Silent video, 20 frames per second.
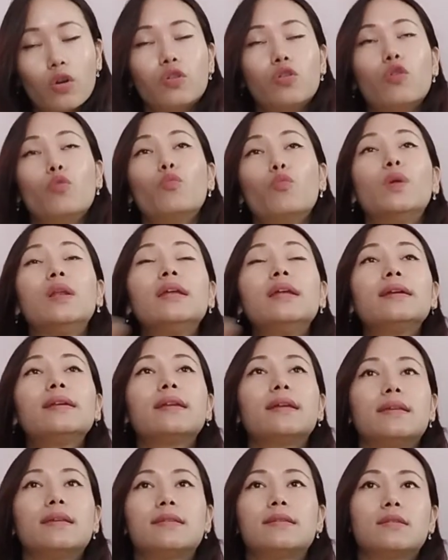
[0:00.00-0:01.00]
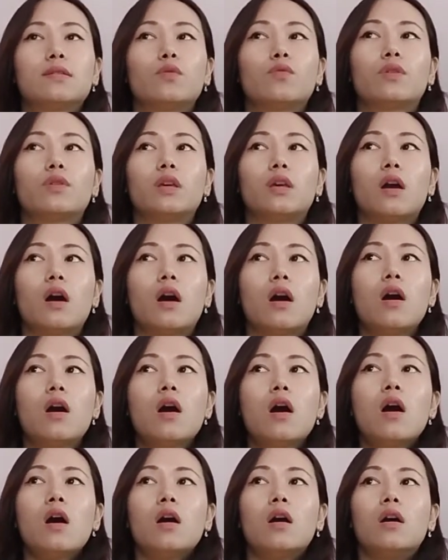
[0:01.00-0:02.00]
your willingness, okay,
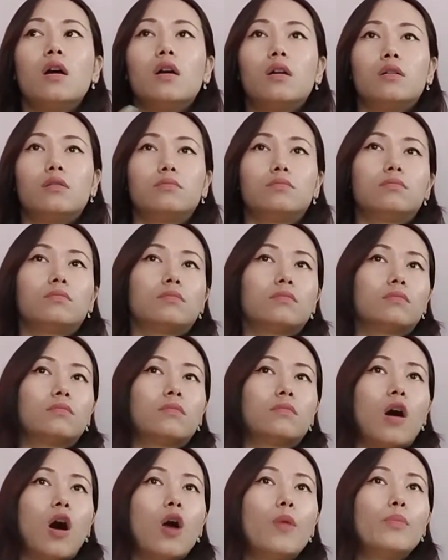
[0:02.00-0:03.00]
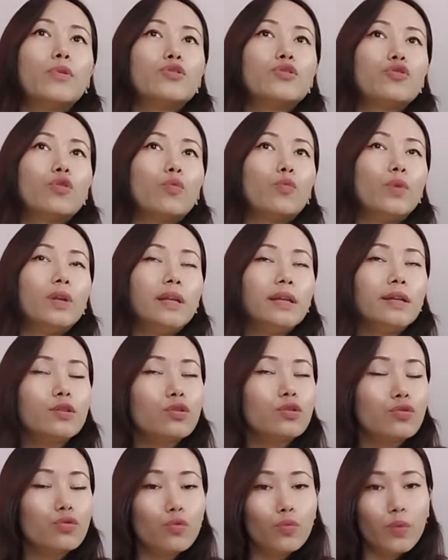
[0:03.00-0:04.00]
how much you are willing to
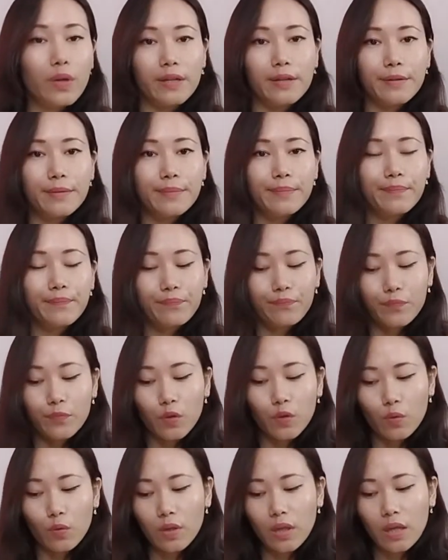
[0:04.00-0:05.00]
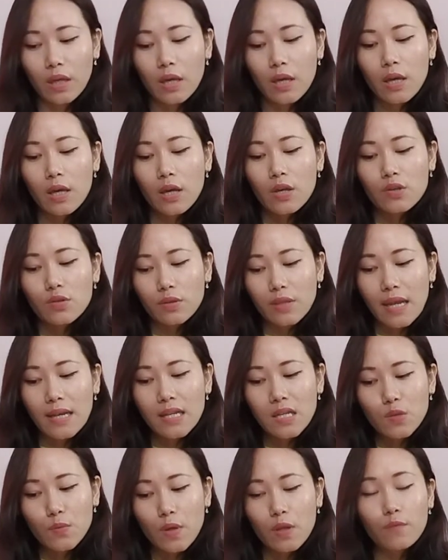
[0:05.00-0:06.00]
do it. Okay, so that
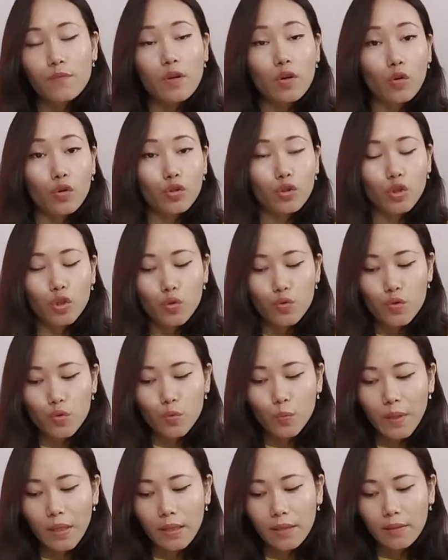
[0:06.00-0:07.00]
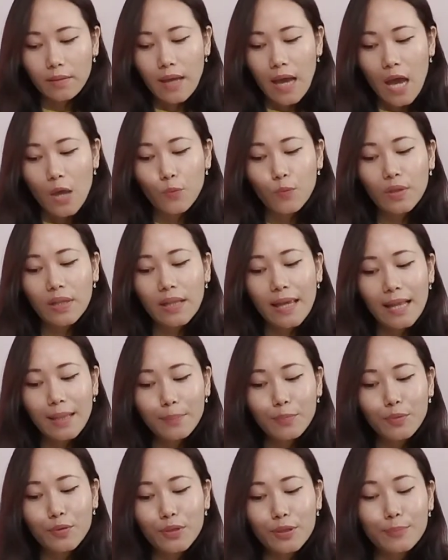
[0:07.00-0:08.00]
is when we are going to use will. I will help
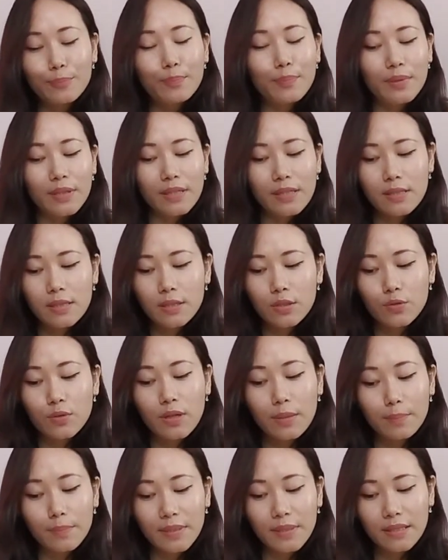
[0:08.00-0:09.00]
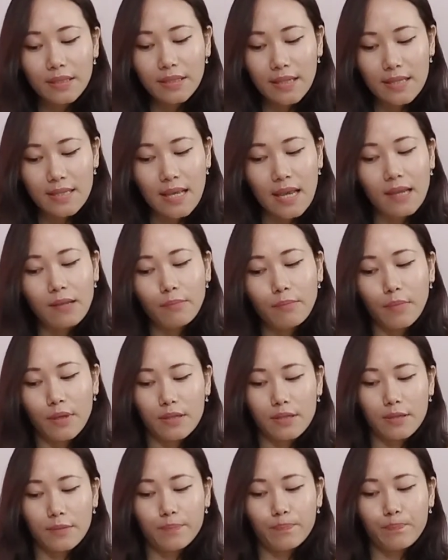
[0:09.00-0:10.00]
you complete the
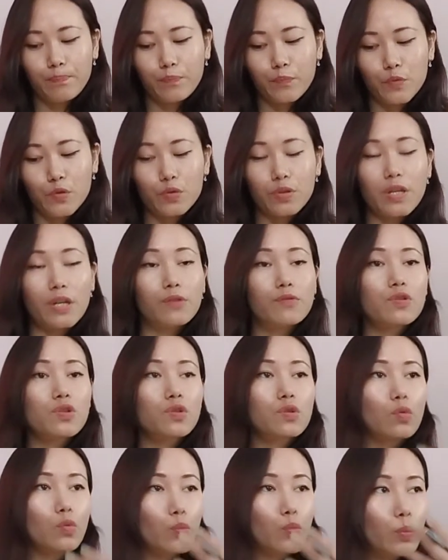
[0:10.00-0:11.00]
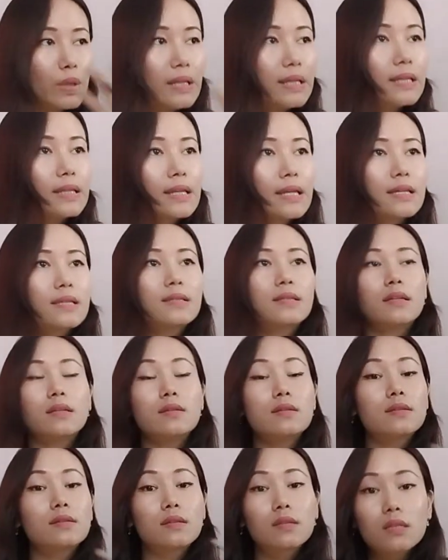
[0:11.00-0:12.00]
assignment. So there is willingness, there
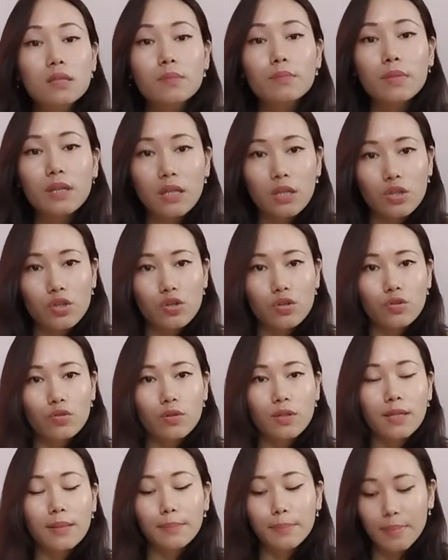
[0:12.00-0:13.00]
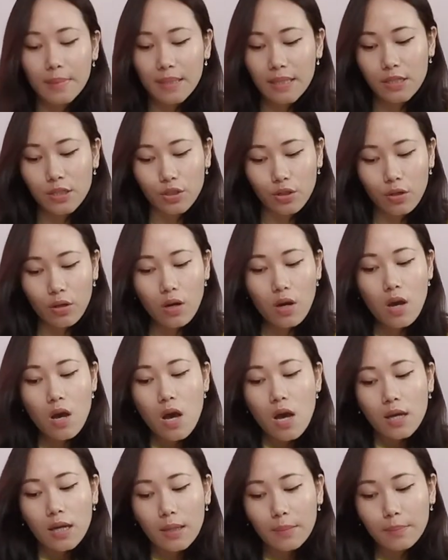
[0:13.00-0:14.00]
is determination to complete
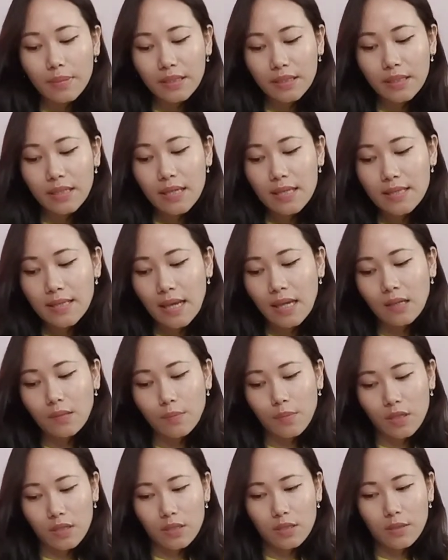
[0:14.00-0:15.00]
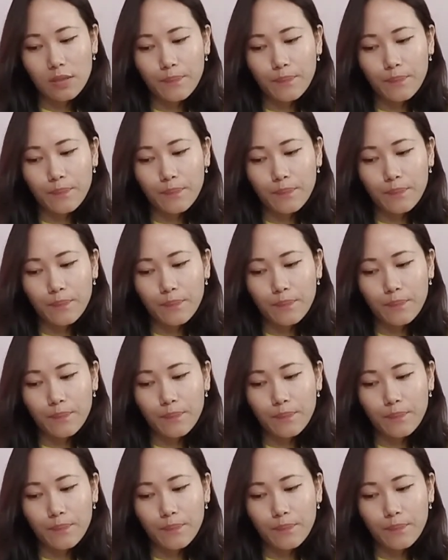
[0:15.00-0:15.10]
the assignment.